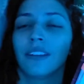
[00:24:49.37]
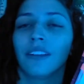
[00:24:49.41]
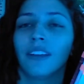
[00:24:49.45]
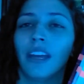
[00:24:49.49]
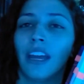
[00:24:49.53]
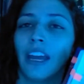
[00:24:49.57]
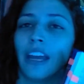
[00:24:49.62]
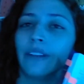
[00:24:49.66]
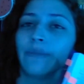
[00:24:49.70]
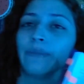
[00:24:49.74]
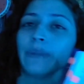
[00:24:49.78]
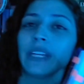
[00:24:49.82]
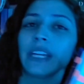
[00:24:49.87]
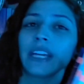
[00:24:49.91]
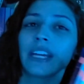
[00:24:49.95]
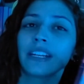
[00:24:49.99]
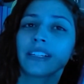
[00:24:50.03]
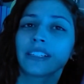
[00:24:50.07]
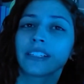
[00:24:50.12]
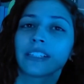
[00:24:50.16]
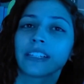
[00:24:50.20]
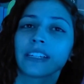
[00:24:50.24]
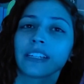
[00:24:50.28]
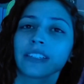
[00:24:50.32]
and me
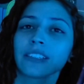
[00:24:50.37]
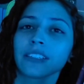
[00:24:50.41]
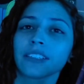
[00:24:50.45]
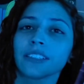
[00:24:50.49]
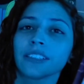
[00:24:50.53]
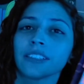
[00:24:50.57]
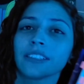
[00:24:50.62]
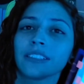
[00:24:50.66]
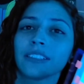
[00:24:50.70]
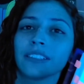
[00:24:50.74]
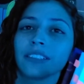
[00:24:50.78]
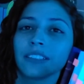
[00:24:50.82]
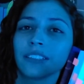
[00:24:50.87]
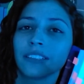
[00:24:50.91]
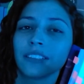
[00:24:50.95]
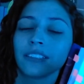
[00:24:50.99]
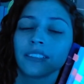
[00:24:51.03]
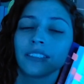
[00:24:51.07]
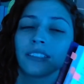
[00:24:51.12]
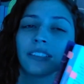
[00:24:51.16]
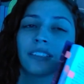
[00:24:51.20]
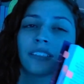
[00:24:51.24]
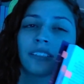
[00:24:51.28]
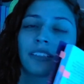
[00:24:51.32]
editing,
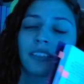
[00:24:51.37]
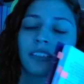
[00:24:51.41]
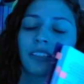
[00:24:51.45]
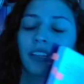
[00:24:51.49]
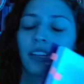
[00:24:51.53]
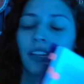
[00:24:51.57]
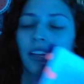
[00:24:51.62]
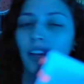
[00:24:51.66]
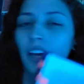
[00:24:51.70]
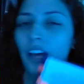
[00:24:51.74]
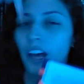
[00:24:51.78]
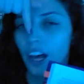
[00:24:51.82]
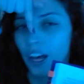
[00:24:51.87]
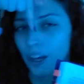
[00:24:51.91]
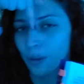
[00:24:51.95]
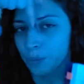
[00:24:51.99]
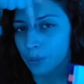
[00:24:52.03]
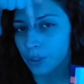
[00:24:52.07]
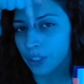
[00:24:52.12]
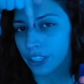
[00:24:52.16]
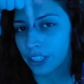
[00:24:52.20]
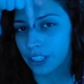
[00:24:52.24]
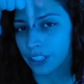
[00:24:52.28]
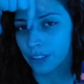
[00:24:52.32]
I'll
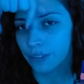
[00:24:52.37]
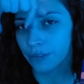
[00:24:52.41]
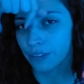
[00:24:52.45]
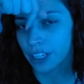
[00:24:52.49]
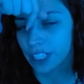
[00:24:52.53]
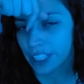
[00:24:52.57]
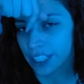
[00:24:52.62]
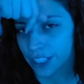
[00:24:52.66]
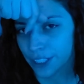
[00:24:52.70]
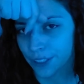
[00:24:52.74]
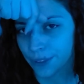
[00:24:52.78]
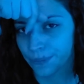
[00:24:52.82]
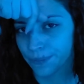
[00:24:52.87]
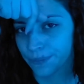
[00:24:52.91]
put it in right here.